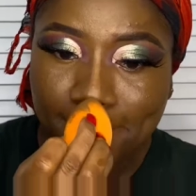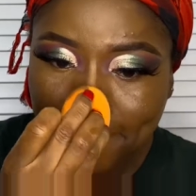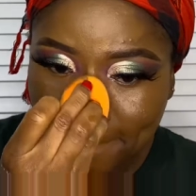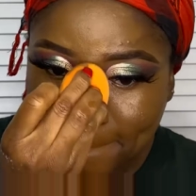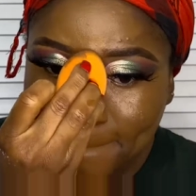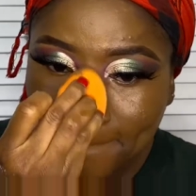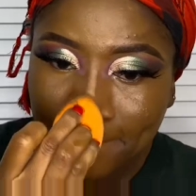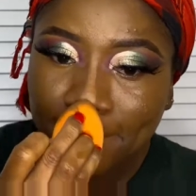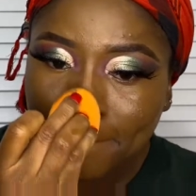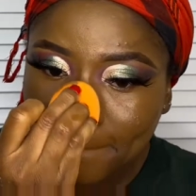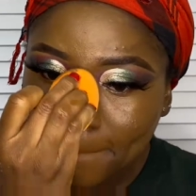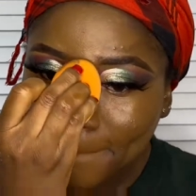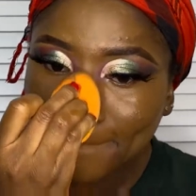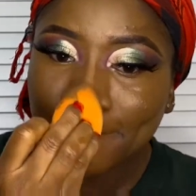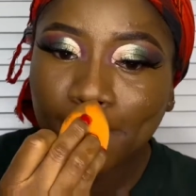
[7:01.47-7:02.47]
of
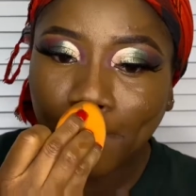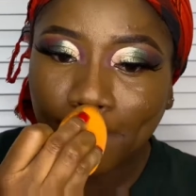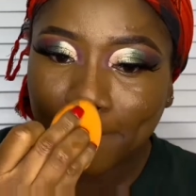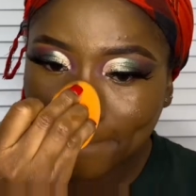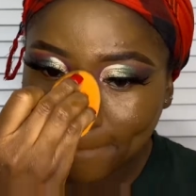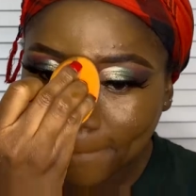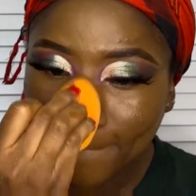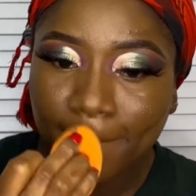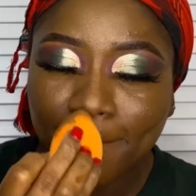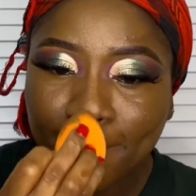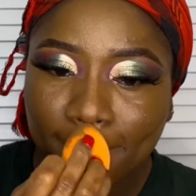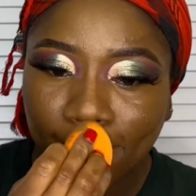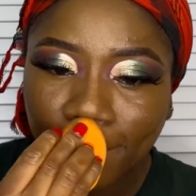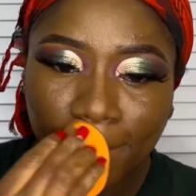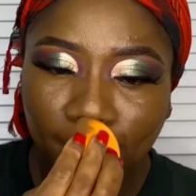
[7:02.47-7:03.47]
foundation on your face. You're gonna look
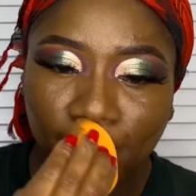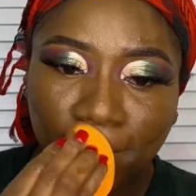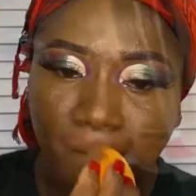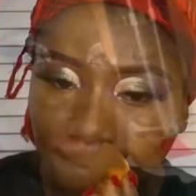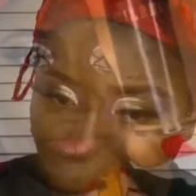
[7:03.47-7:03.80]
crazy.